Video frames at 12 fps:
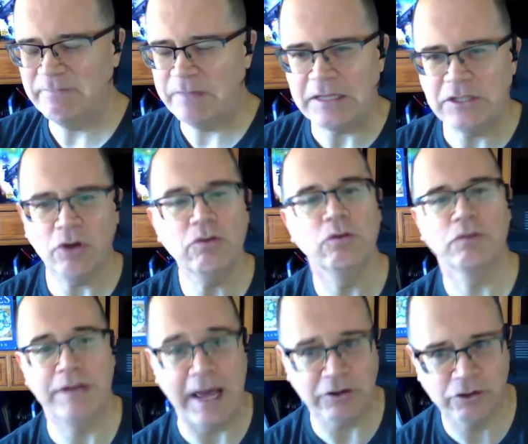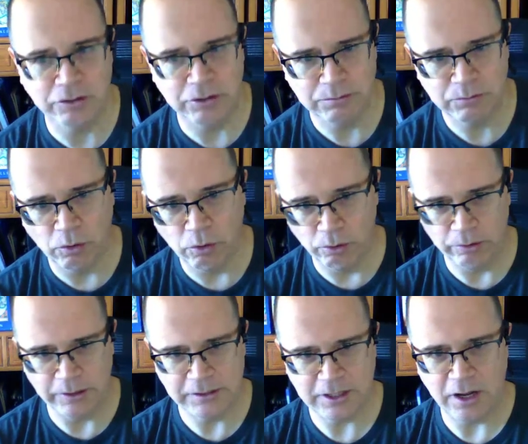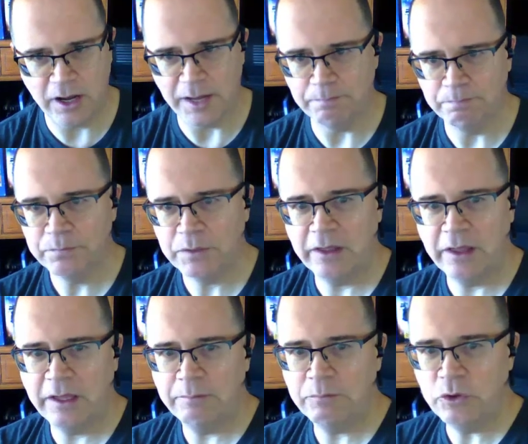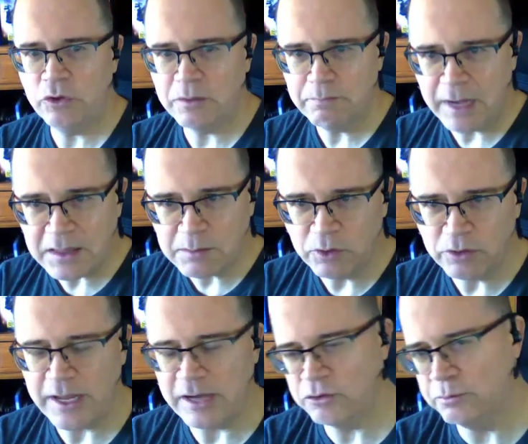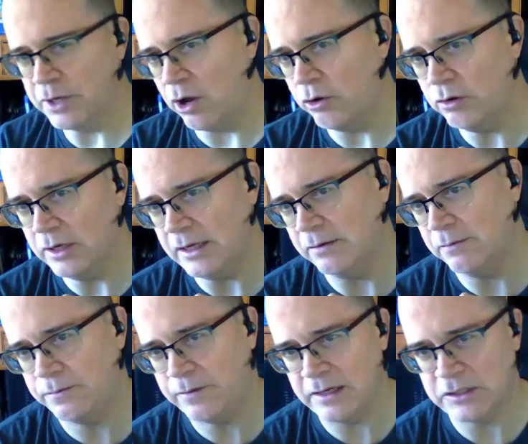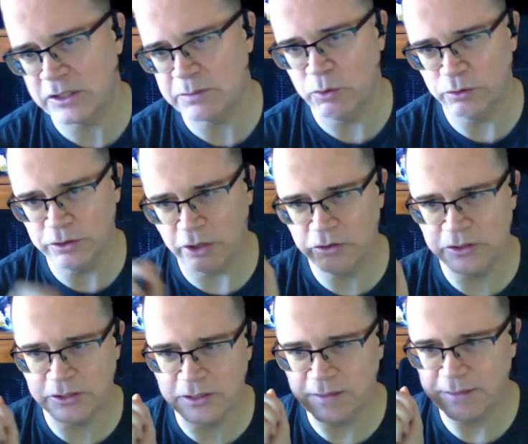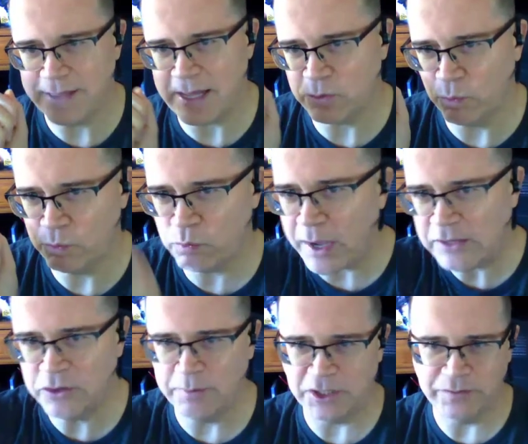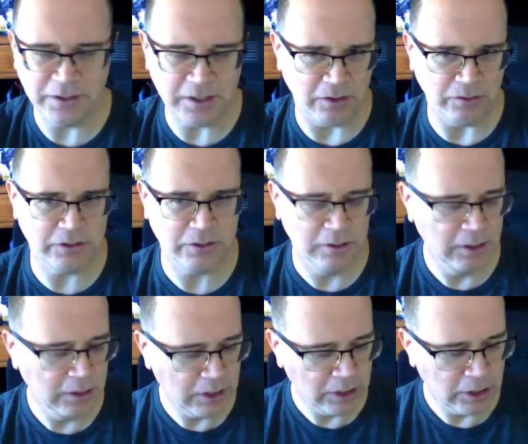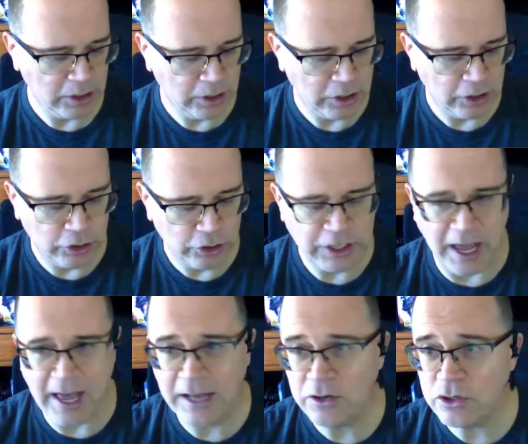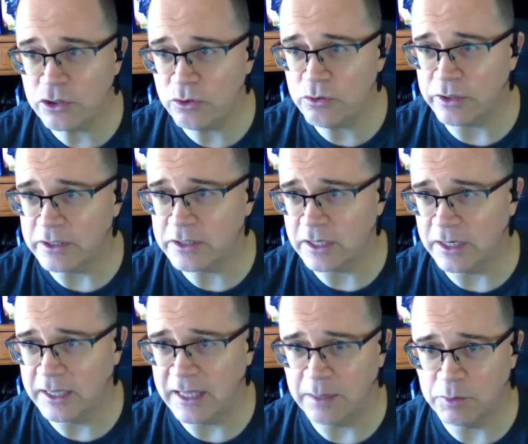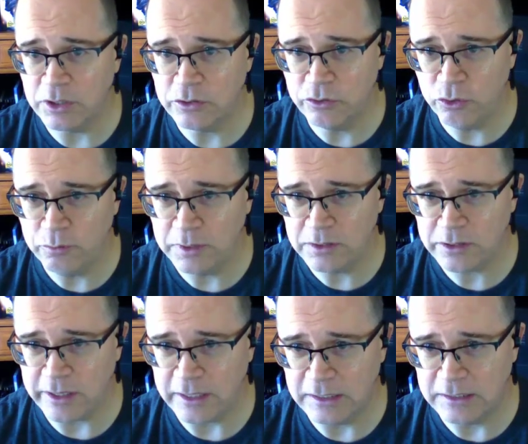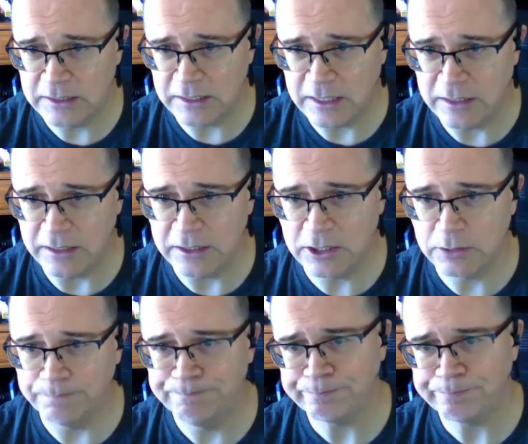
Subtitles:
don't look natural all the time. You can make them look natural, but only in fairly small doses, and that's way too much of a dose. To undo this, and again, I'm going to zoom in so you can see this.